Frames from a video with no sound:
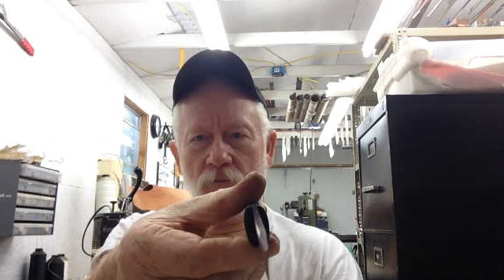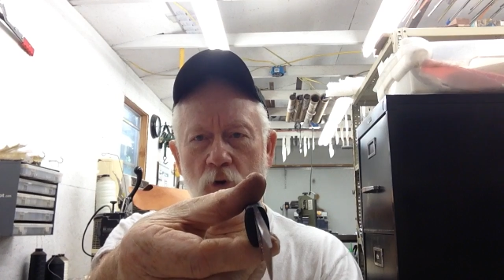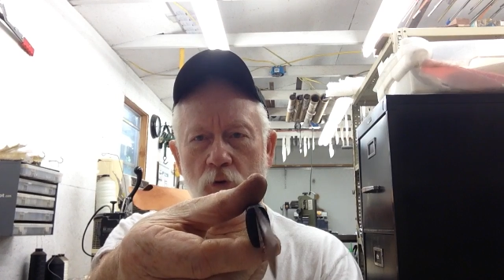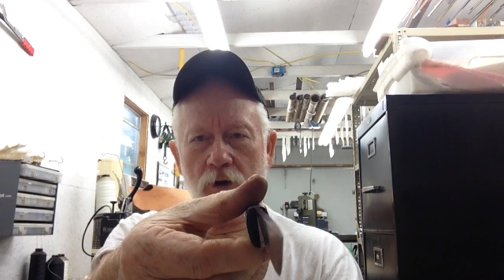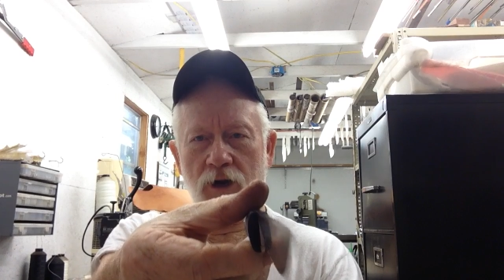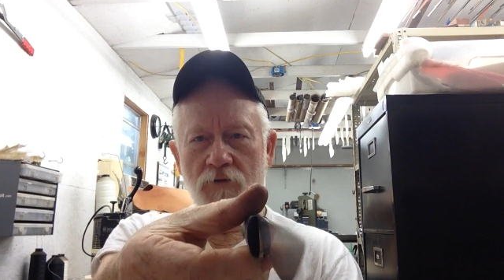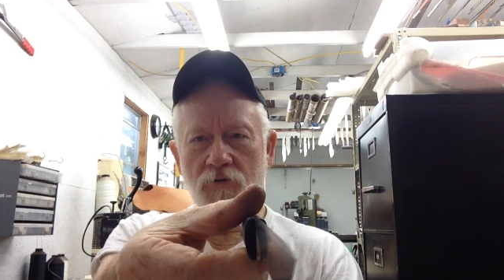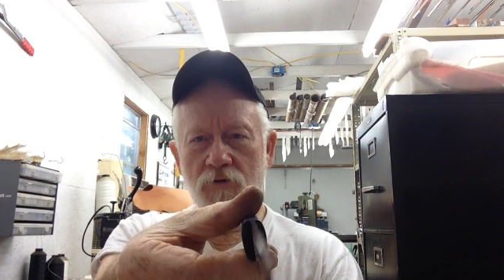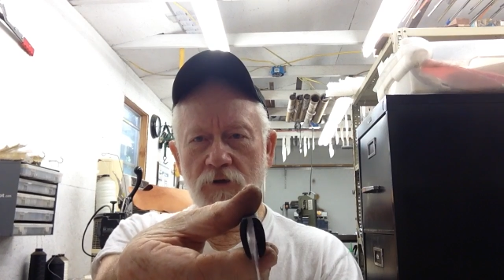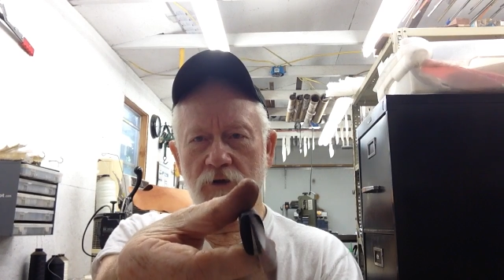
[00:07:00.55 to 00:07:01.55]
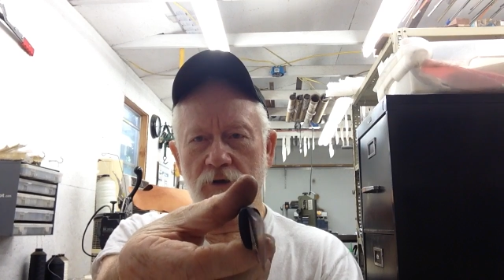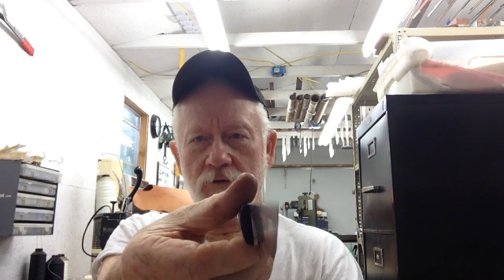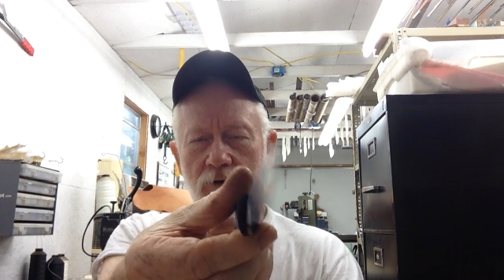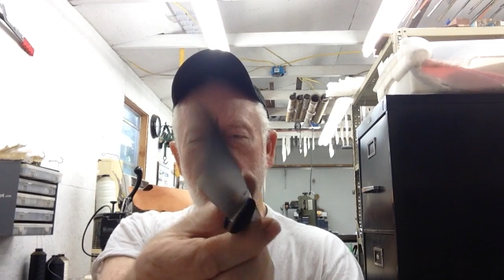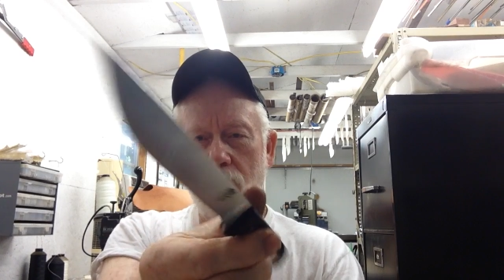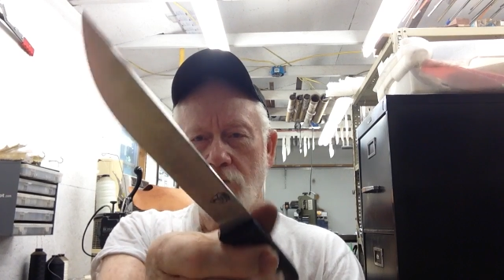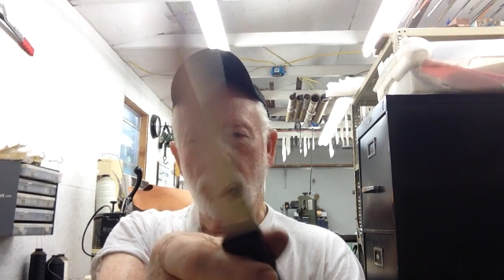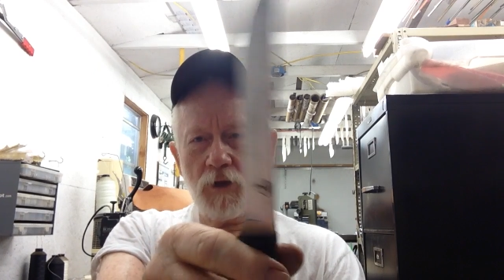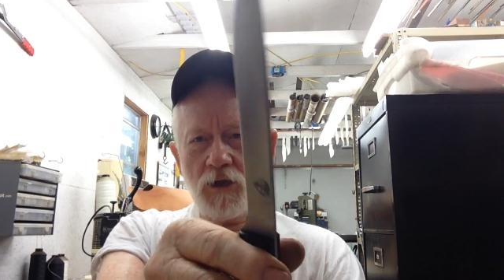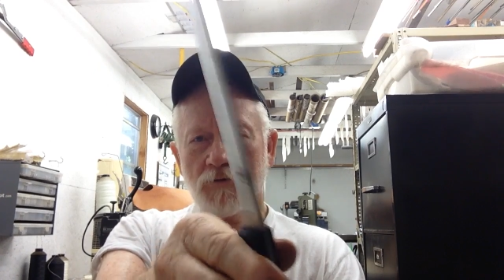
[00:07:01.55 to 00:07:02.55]
more interesting
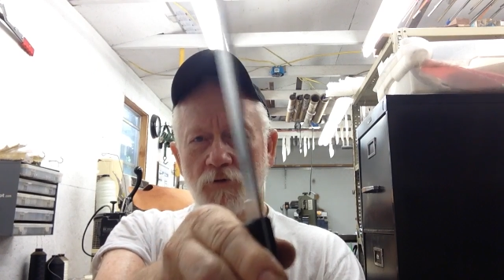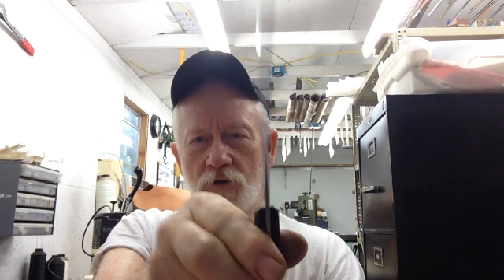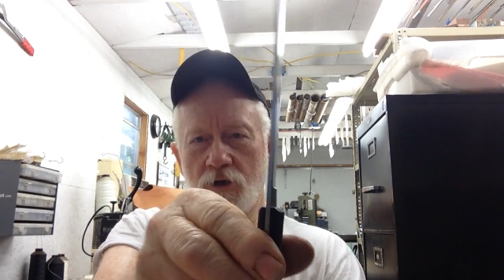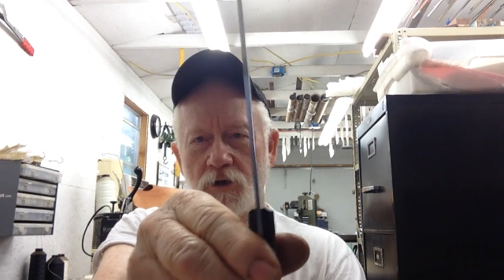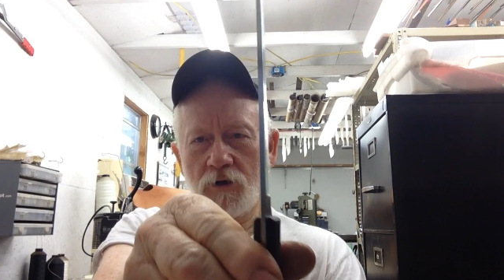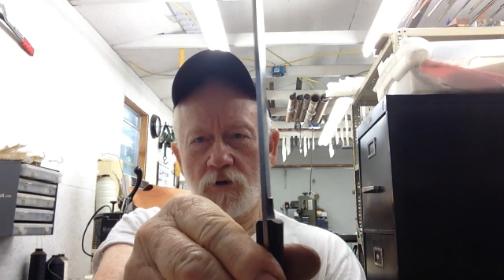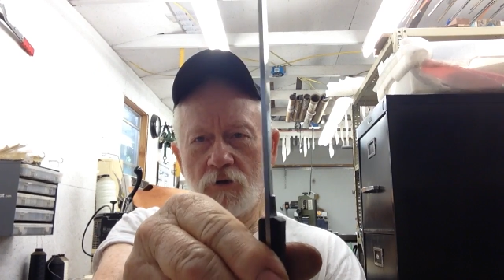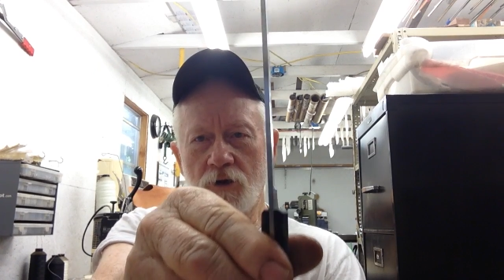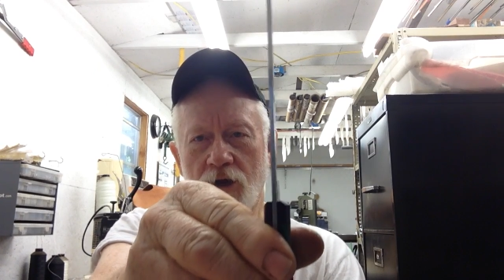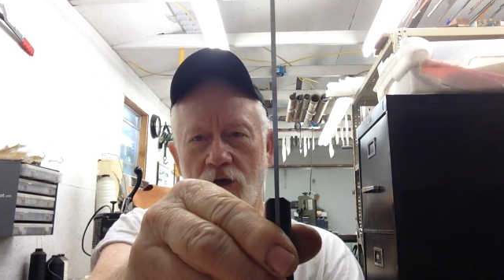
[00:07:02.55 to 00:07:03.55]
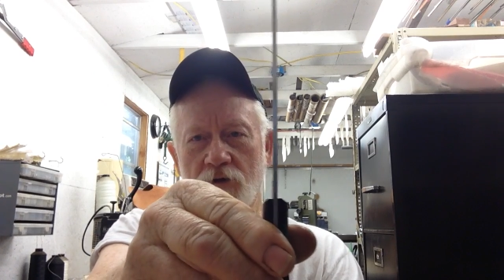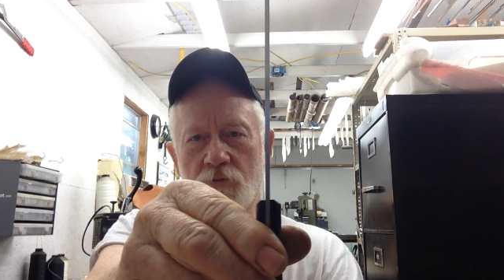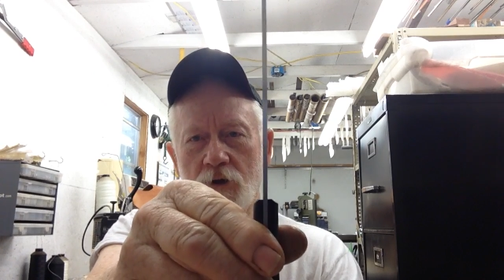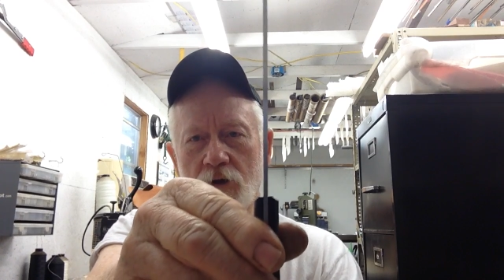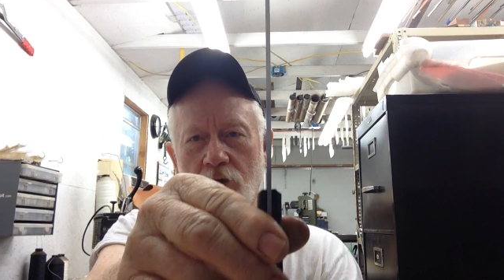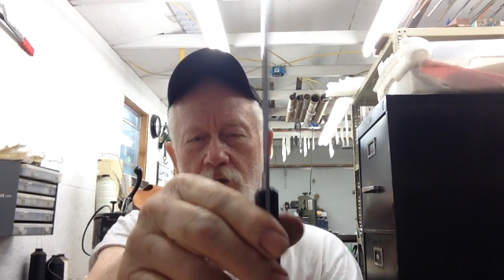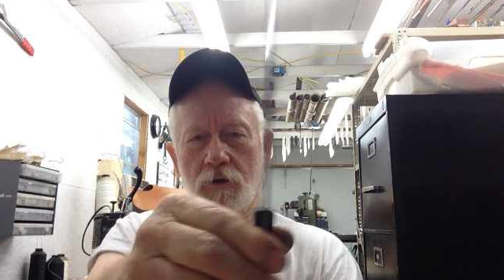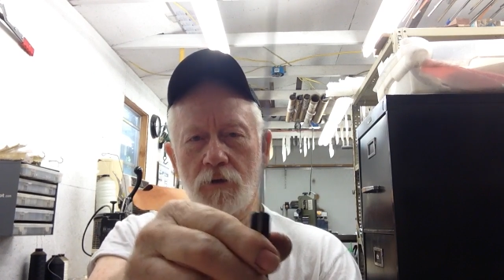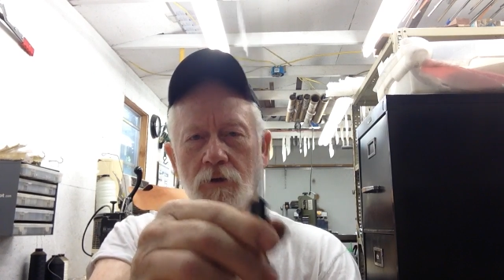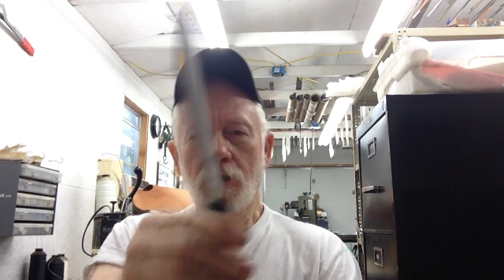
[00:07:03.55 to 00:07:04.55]
to you guys,
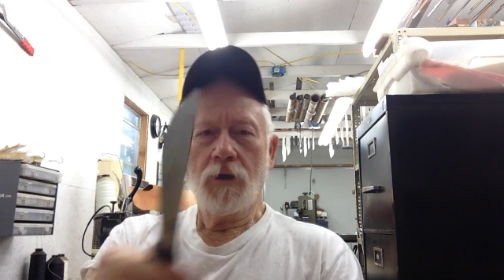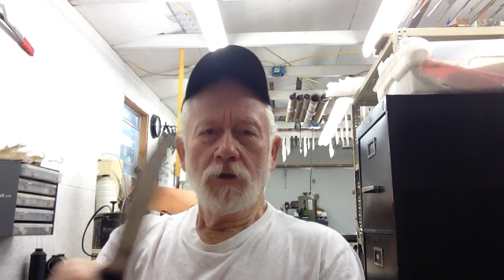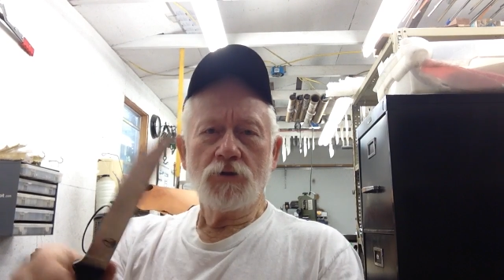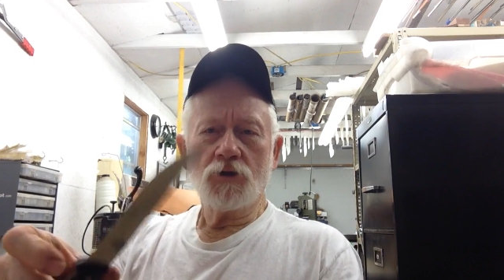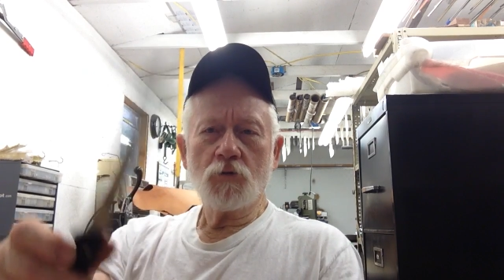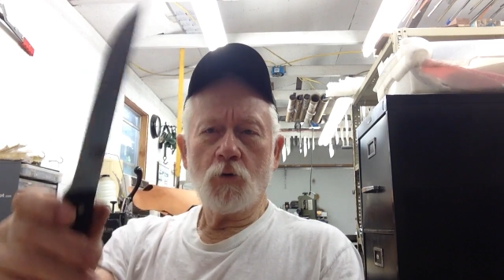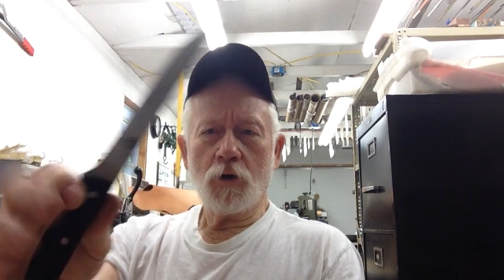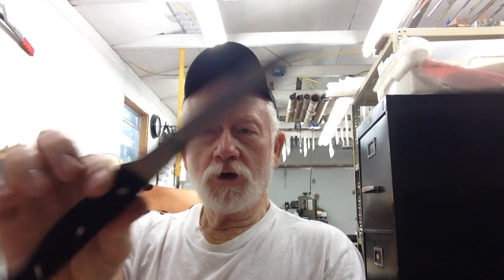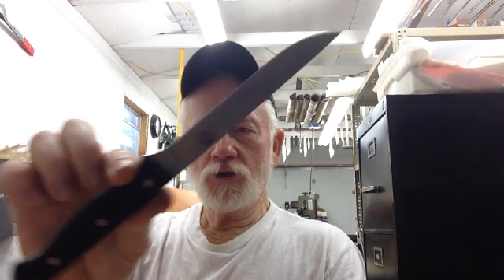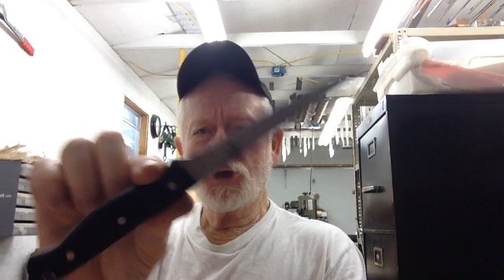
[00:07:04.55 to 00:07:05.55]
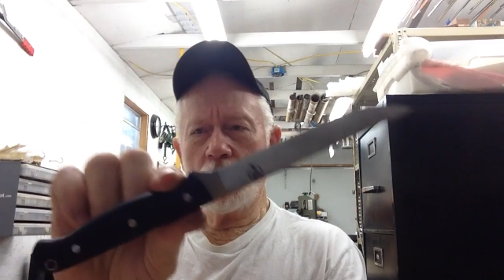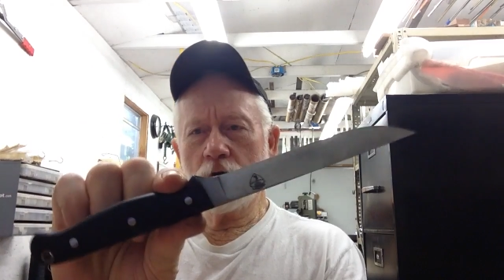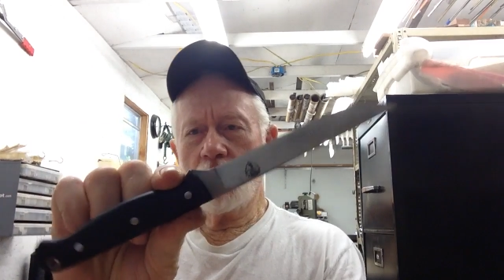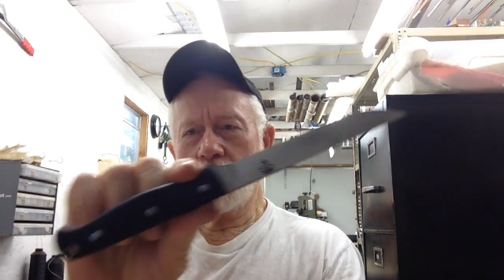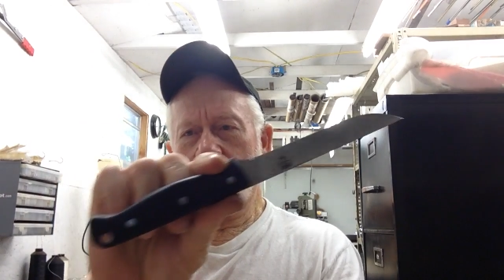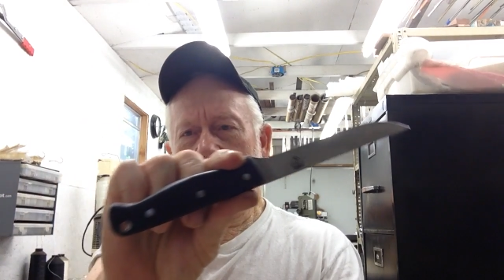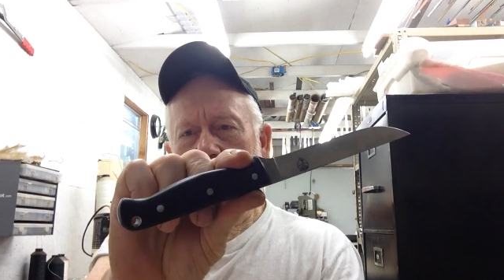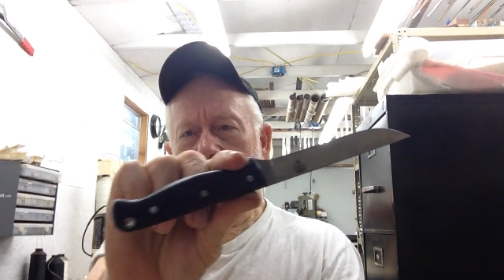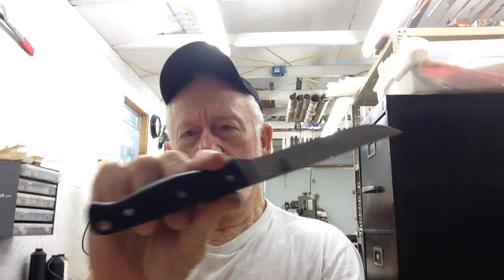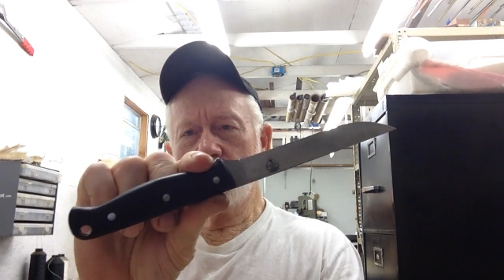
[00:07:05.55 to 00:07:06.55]
but just wanted to show you that
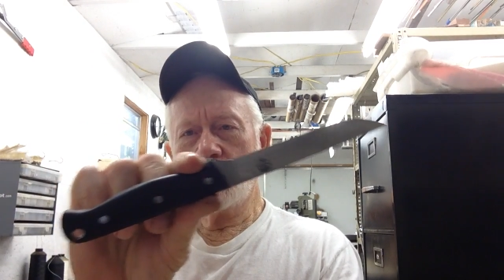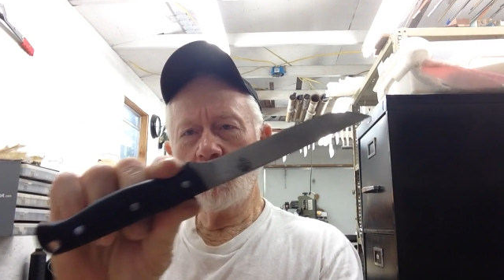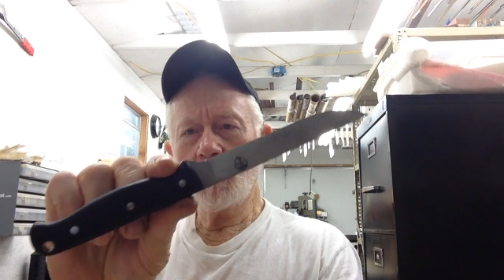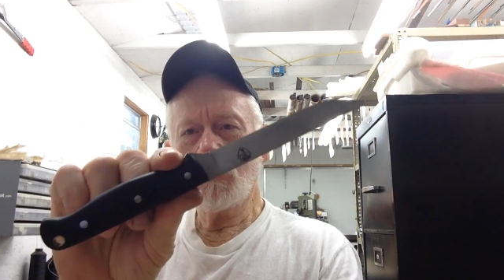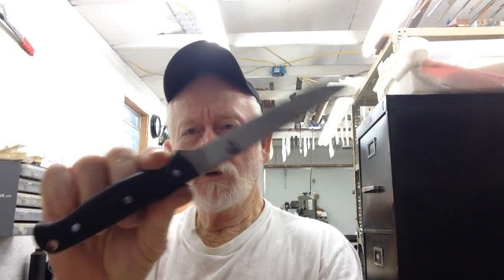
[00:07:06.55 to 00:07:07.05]
and let you